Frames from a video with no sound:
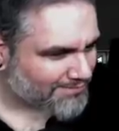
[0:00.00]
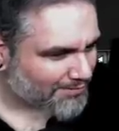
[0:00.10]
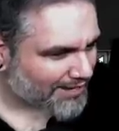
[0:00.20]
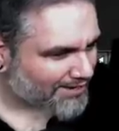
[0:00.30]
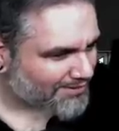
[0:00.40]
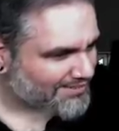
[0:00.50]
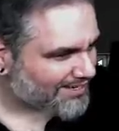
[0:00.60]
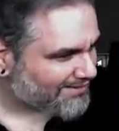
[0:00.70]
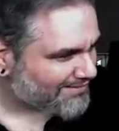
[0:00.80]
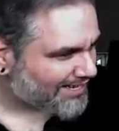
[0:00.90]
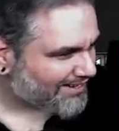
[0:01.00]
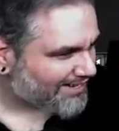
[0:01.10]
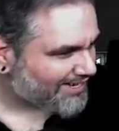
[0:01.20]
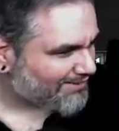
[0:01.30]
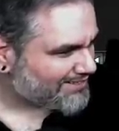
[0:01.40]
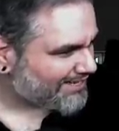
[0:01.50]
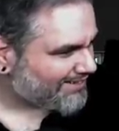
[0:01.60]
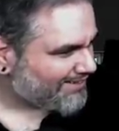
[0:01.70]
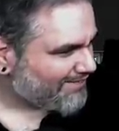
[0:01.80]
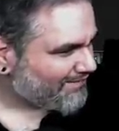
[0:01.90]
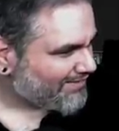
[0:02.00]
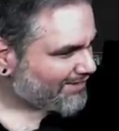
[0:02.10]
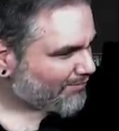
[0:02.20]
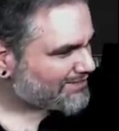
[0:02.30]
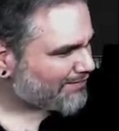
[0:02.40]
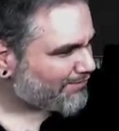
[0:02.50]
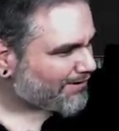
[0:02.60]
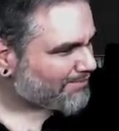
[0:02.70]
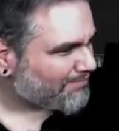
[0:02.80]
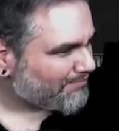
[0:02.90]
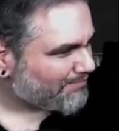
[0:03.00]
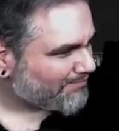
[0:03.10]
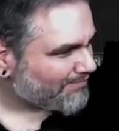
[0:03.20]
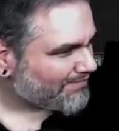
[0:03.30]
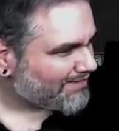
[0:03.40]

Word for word: Remember that noise? That, that like, what's that? What's that from? Air horn.